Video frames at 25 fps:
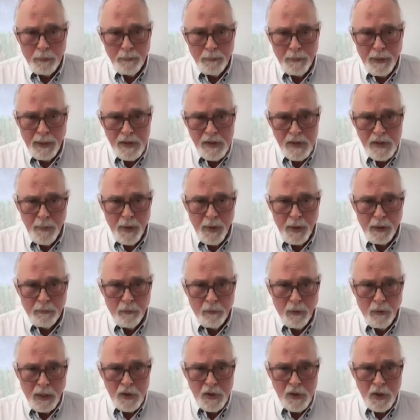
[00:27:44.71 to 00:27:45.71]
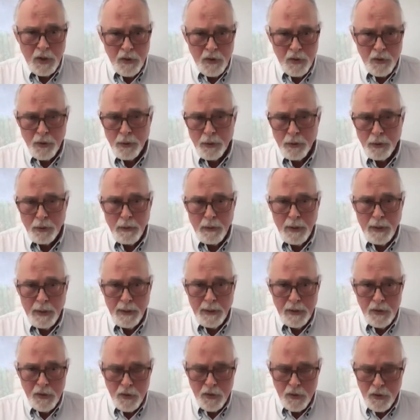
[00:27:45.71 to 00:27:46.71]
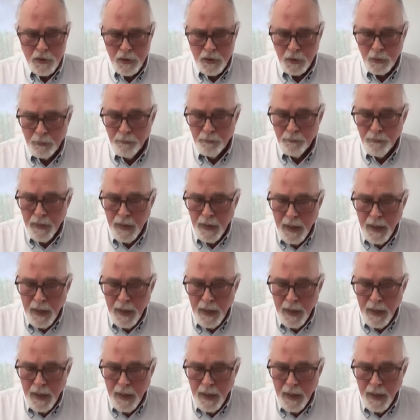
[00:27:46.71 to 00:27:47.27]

And guys came out of Rochester Institute.